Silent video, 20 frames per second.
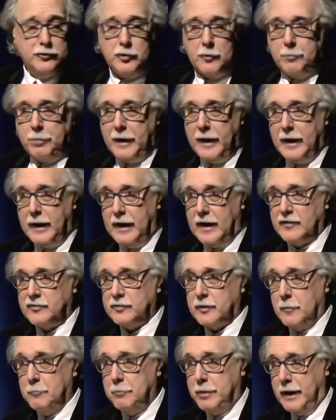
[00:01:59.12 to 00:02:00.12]
to
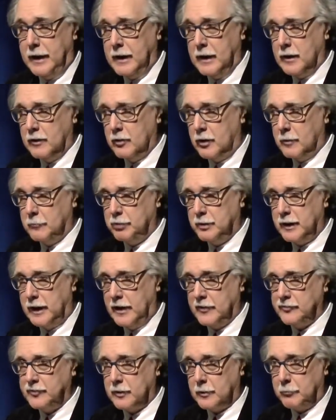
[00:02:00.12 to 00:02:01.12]
pass a ban on
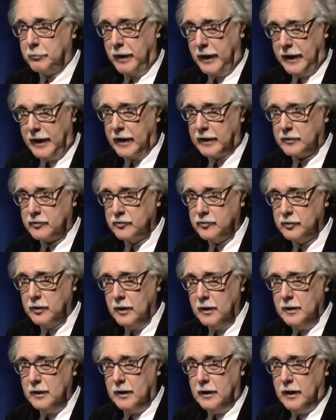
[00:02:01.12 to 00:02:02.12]
plastic bags.
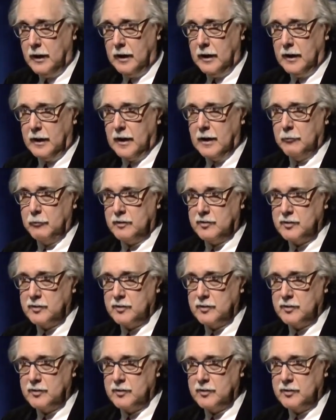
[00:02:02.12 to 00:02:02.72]
And